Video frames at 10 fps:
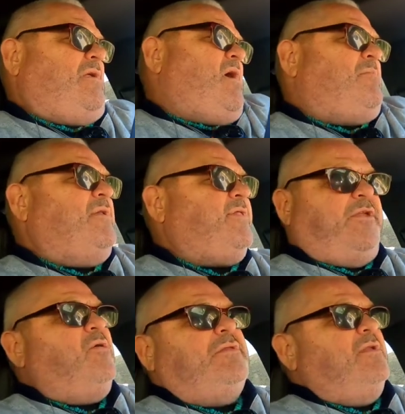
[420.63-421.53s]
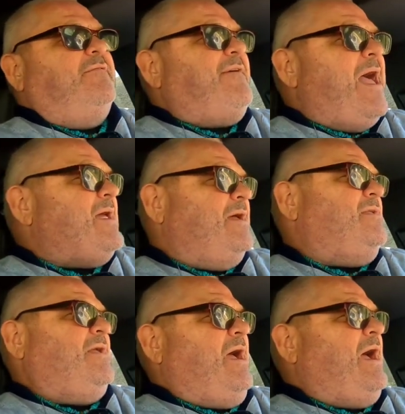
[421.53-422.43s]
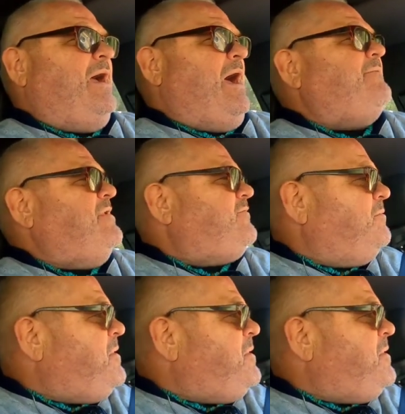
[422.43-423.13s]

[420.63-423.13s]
know, I'm a student in Nevada and I, I've never